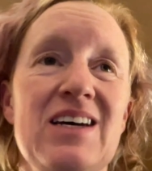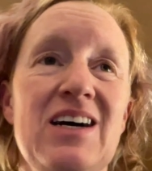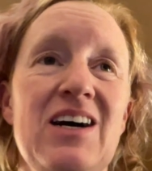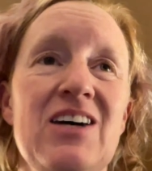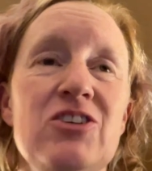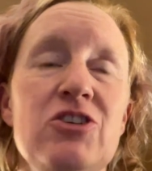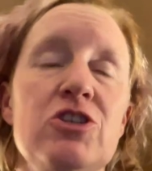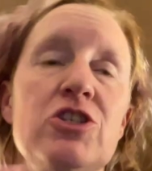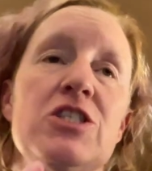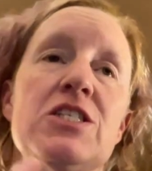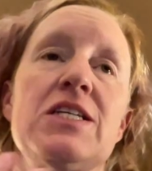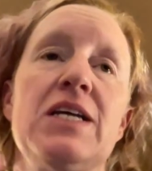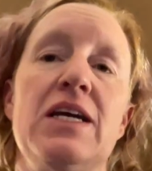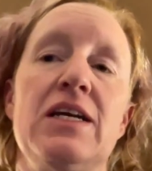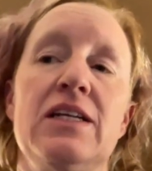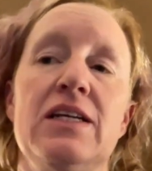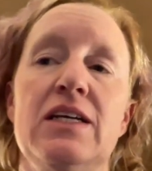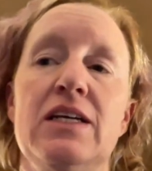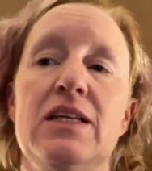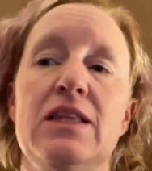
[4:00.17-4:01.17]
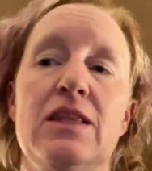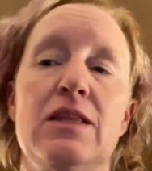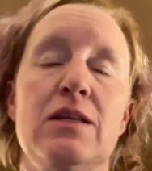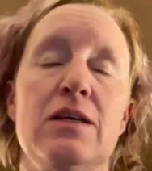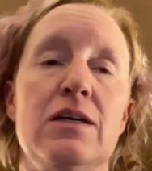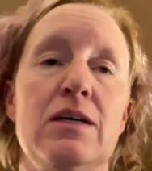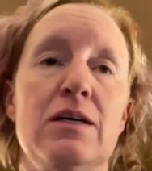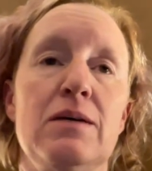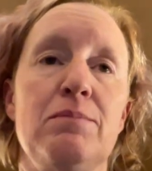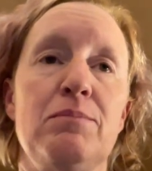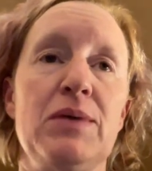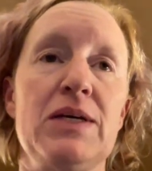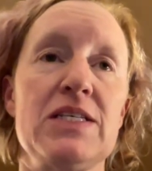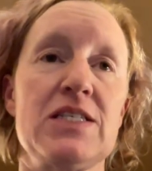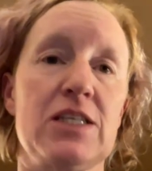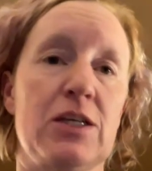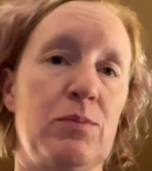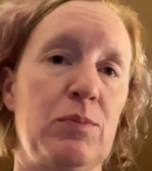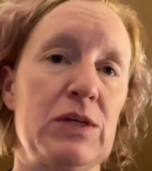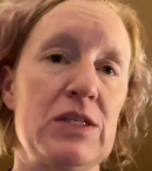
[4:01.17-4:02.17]
understanding the
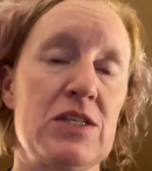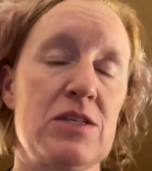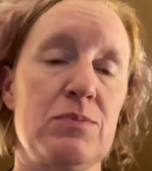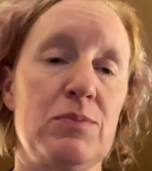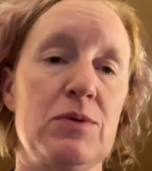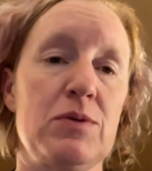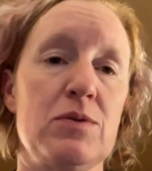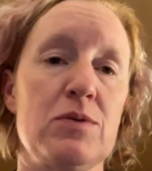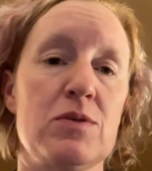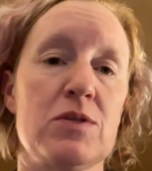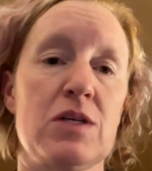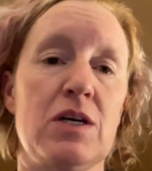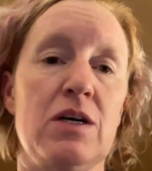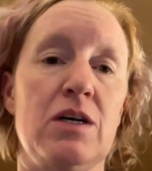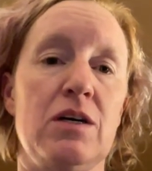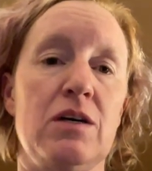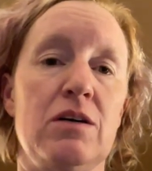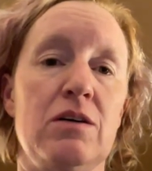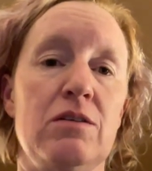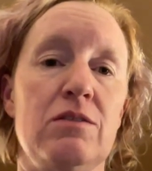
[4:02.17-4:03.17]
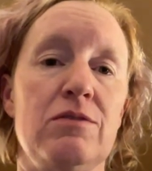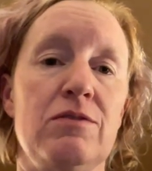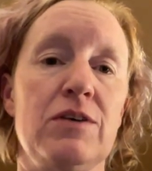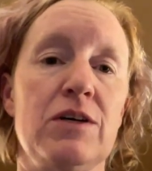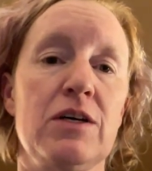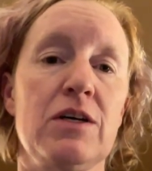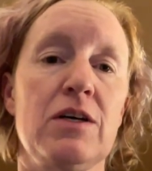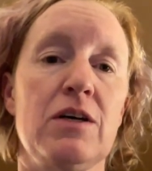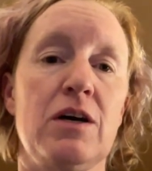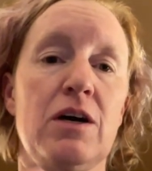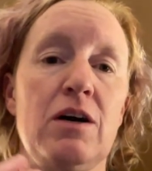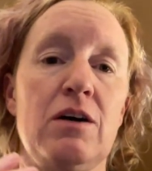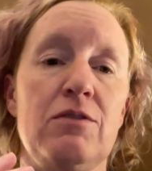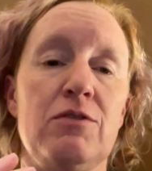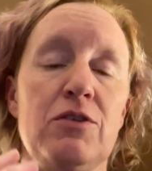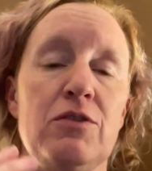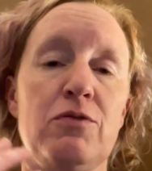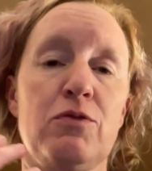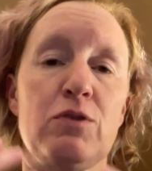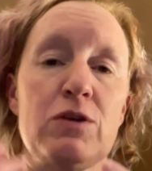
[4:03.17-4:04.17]
basic principles of
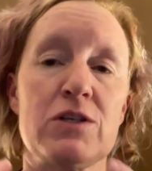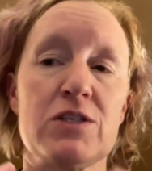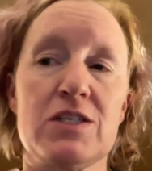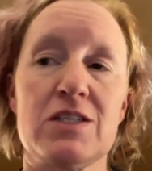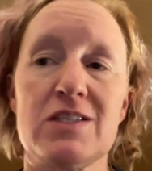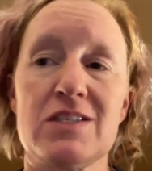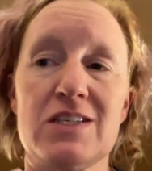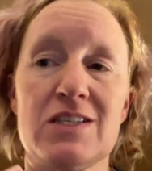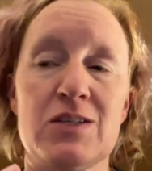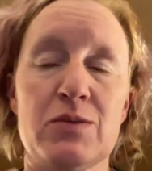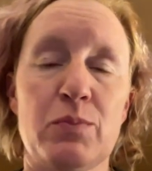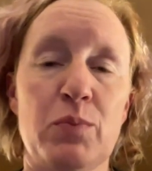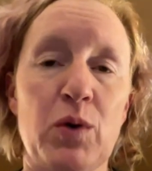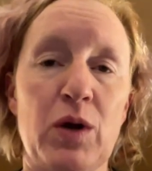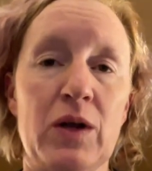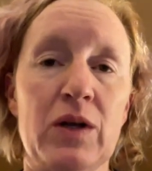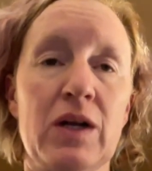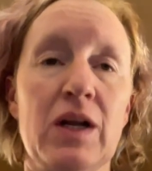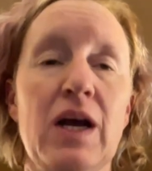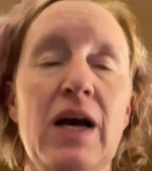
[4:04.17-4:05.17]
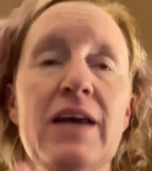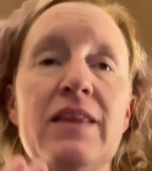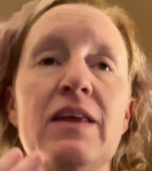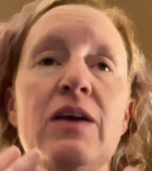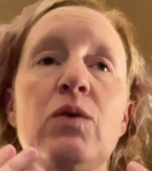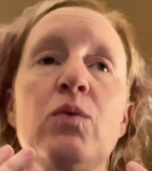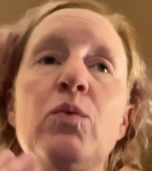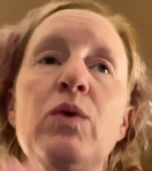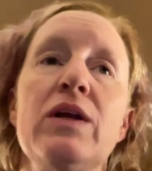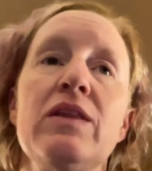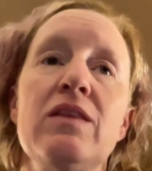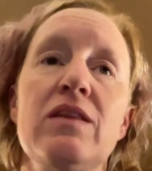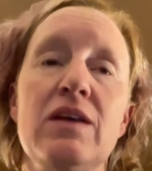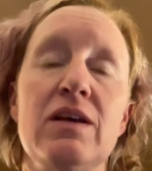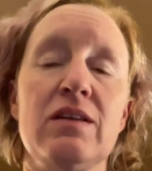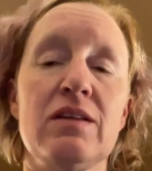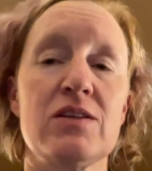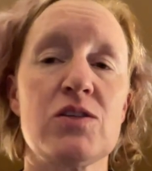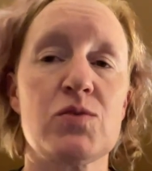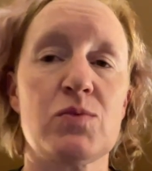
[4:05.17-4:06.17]
the forces is important. I think one
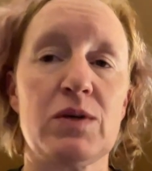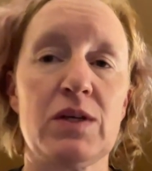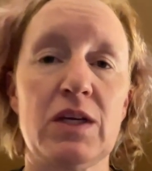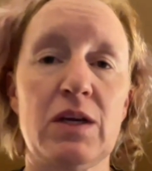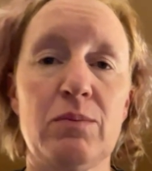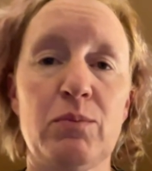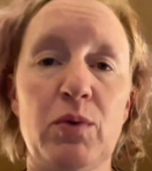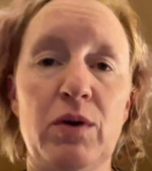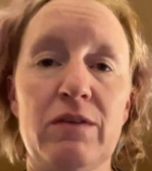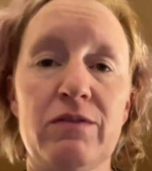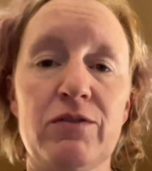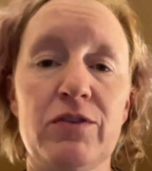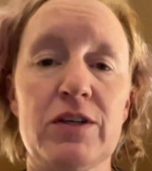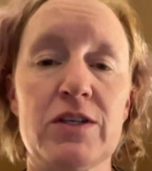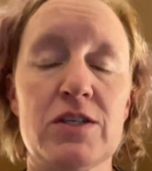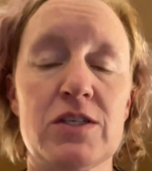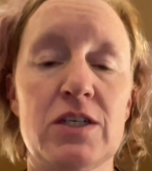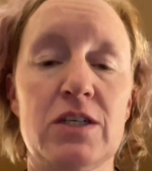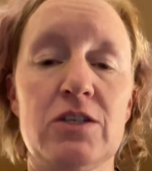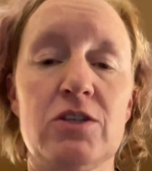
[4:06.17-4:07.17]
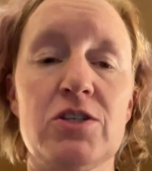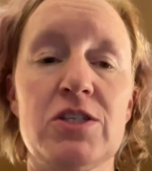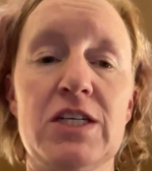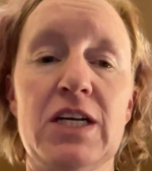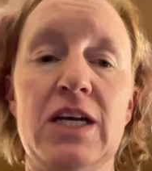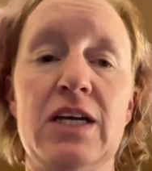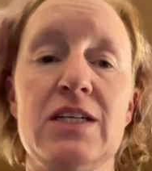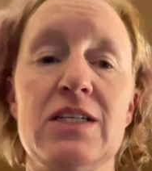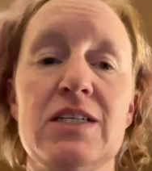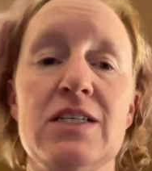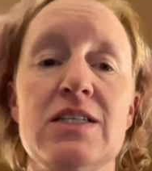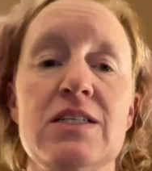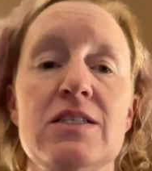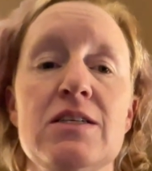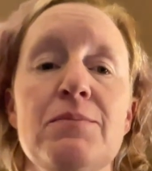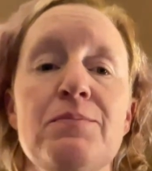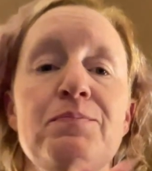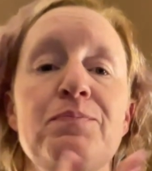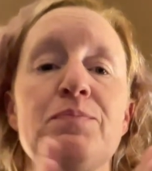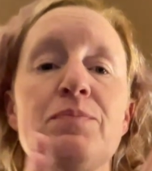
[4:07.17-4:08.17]
thing that's really important for us to understand is
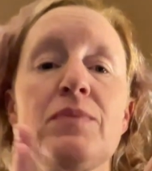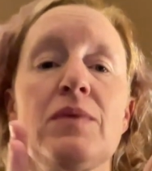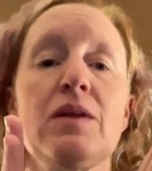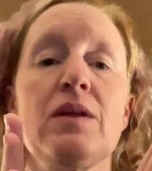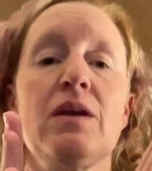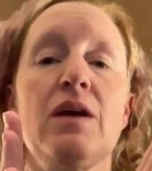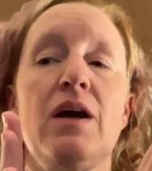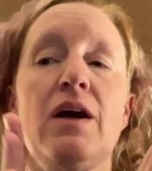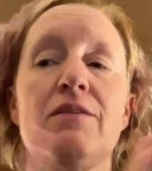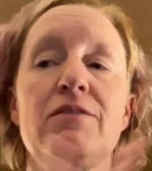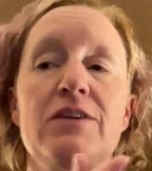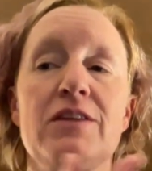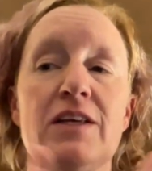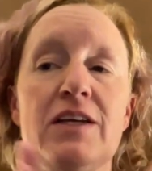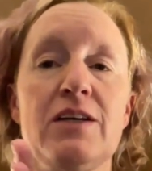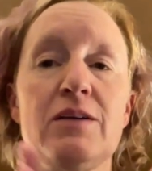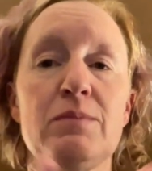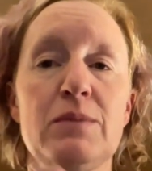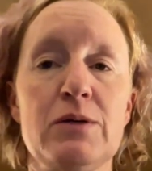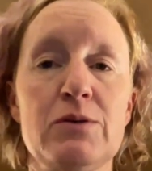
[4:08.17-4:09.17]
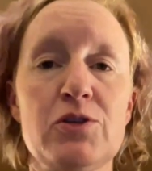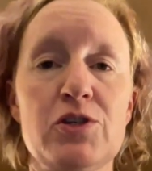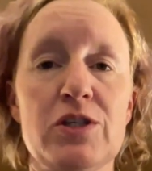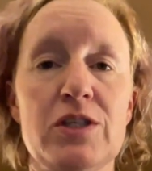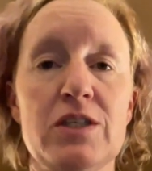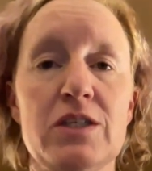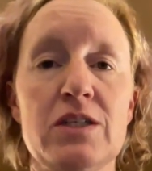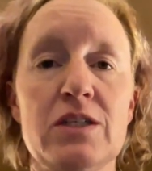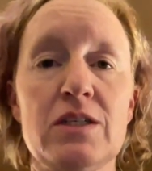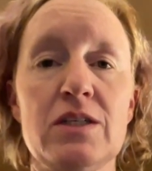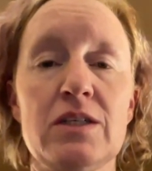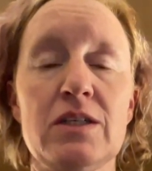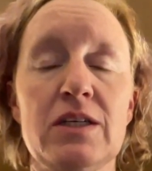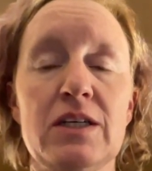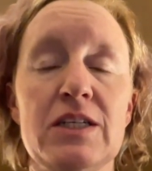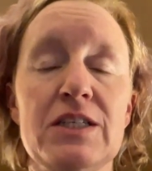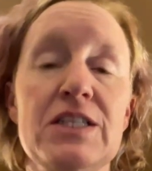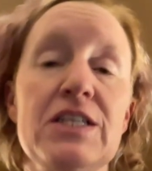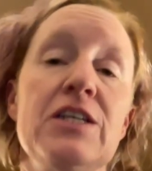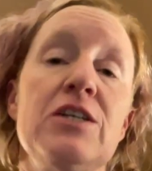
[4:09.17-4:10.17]
everything in motion
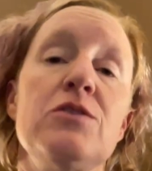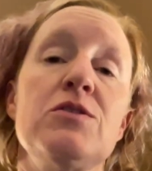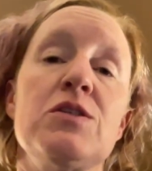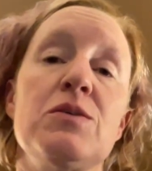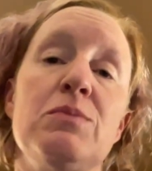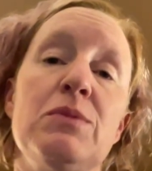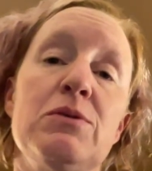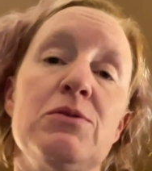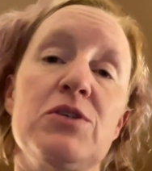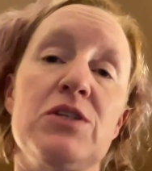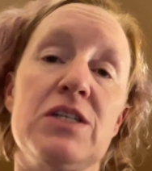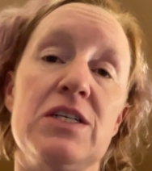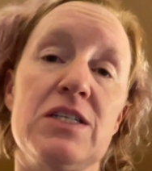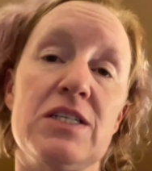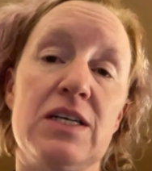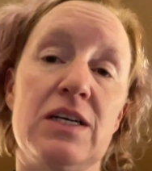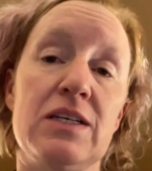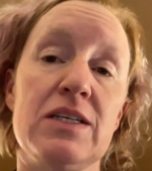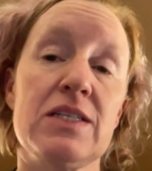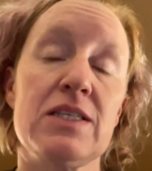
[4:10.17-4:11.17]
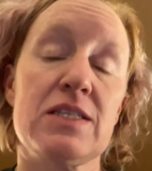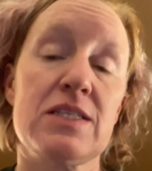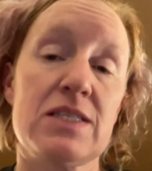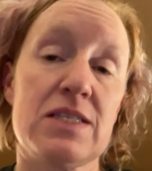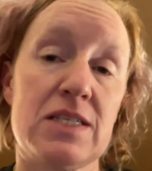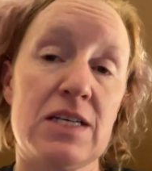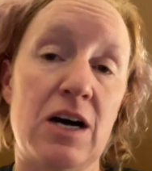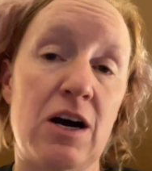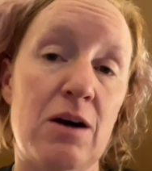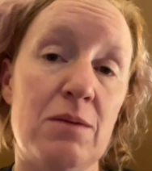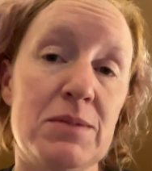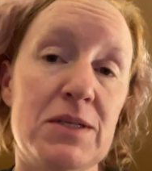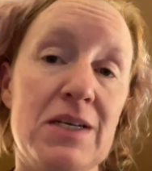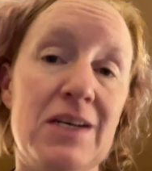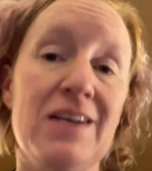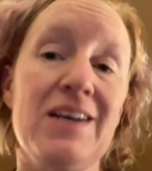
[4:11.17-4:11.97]
continues in motion until it's stopped.